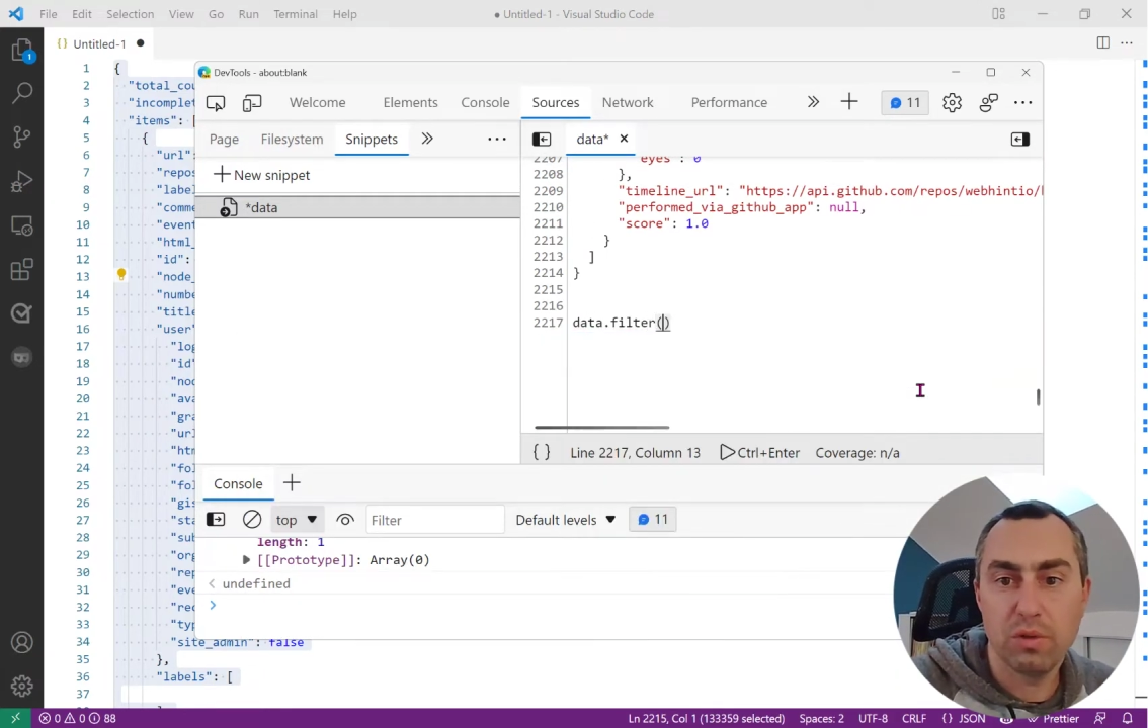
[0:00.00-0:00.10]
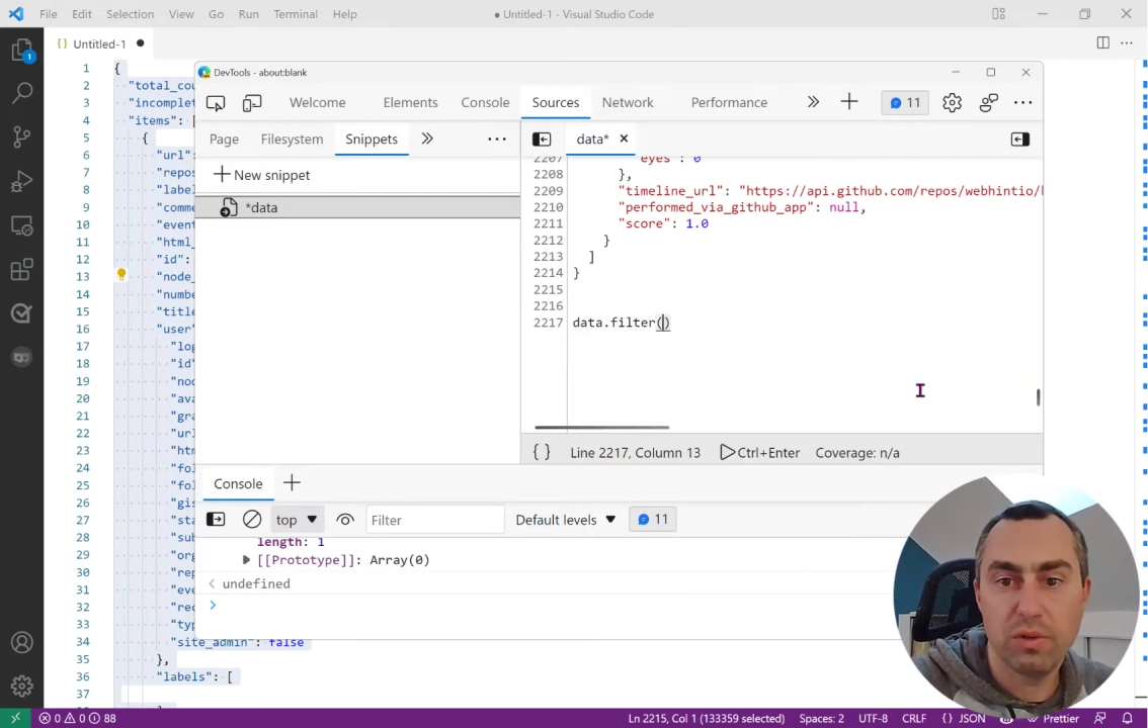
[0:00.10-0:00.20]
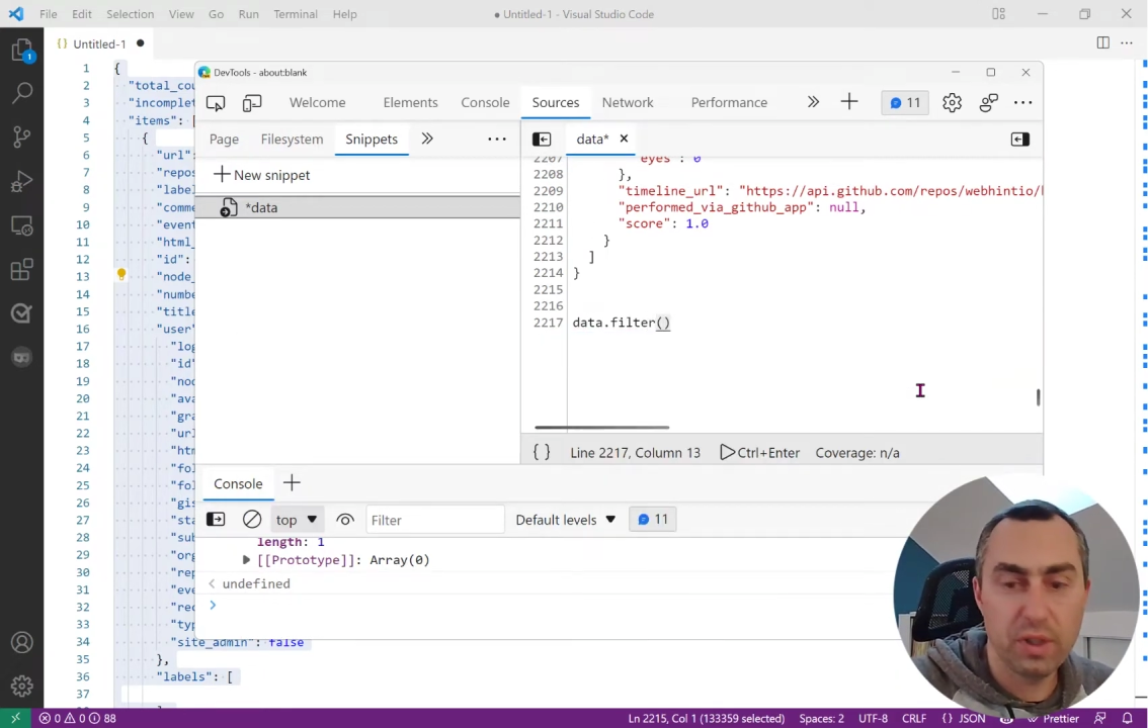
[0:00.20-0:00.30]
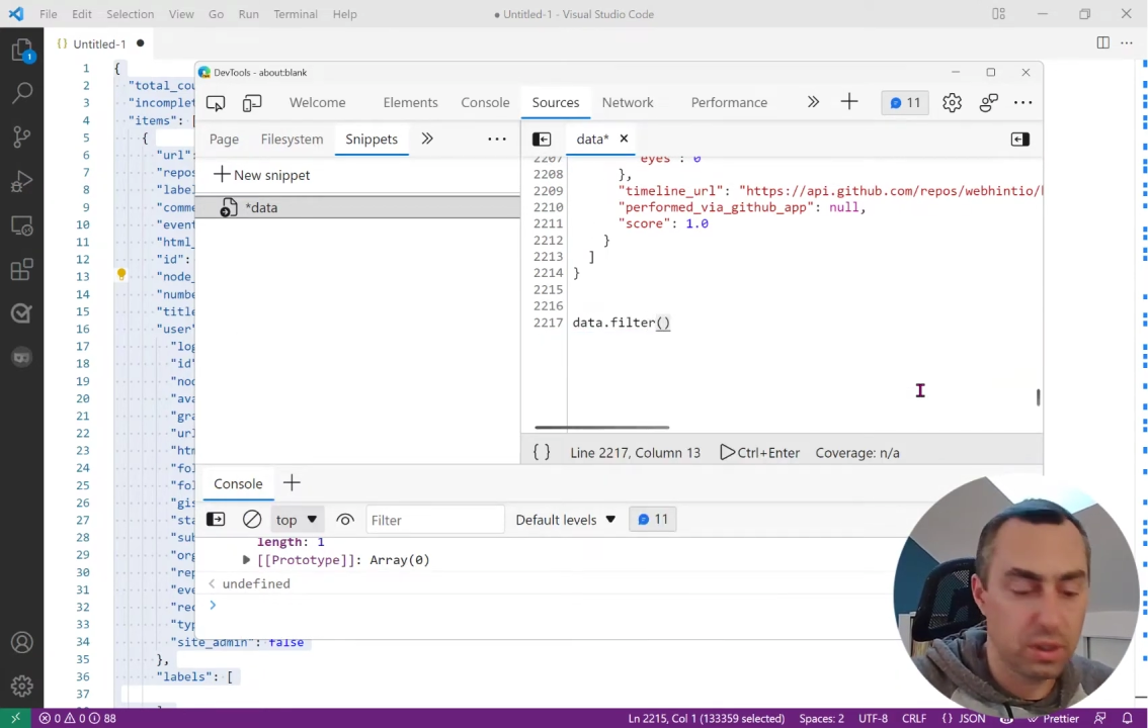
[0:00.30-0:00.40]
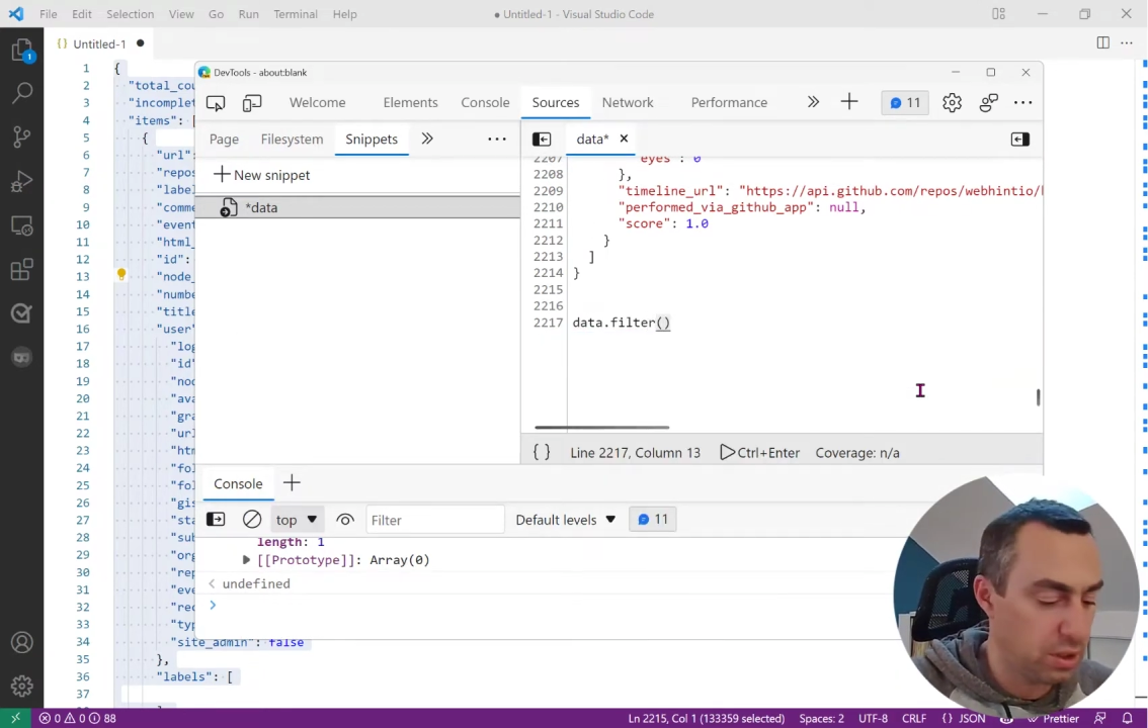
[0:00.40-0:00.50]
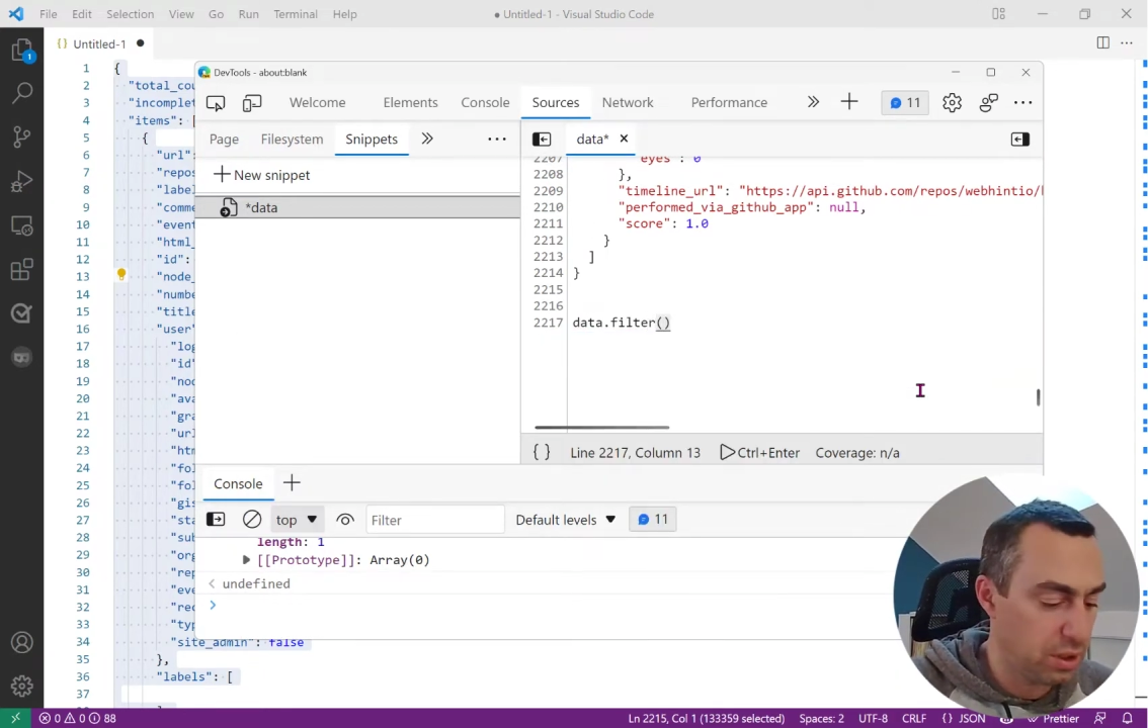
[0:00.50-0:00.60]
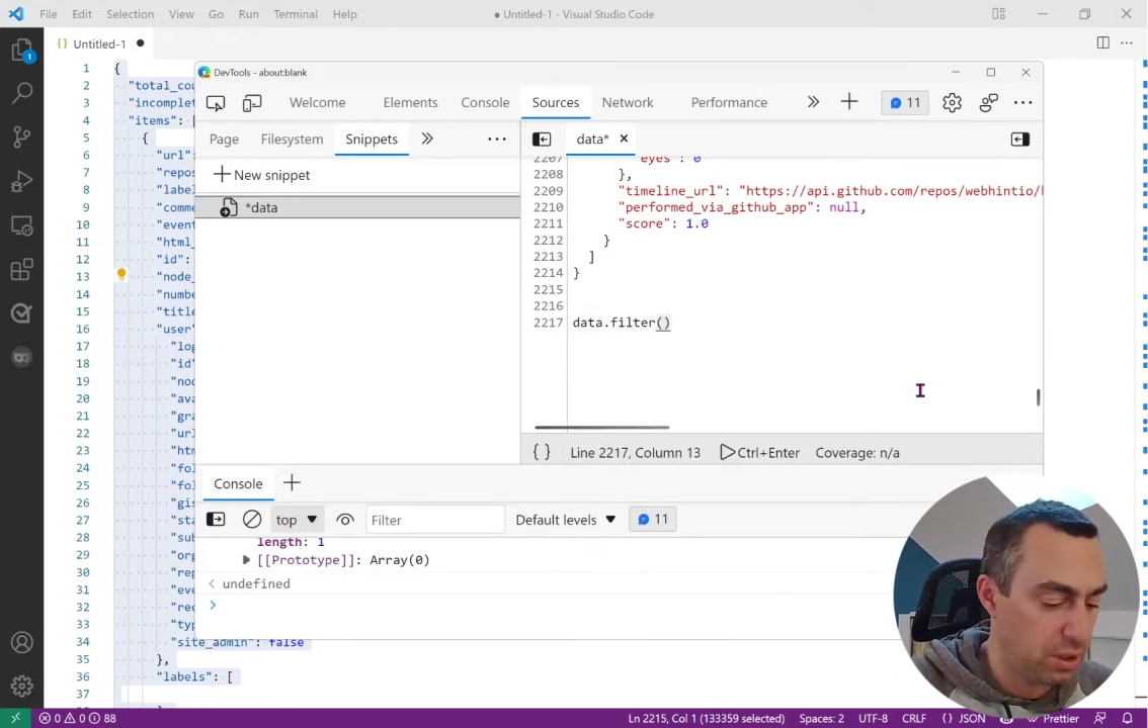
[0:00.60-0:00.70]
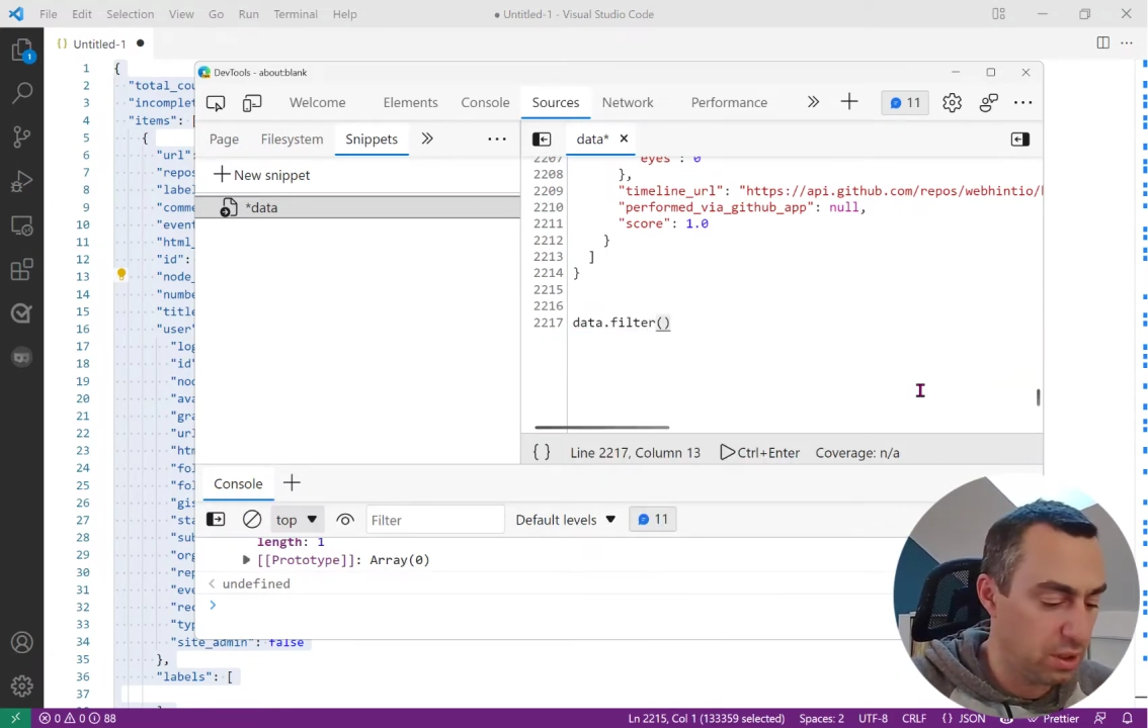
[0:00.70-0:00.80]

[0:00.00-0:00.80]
filter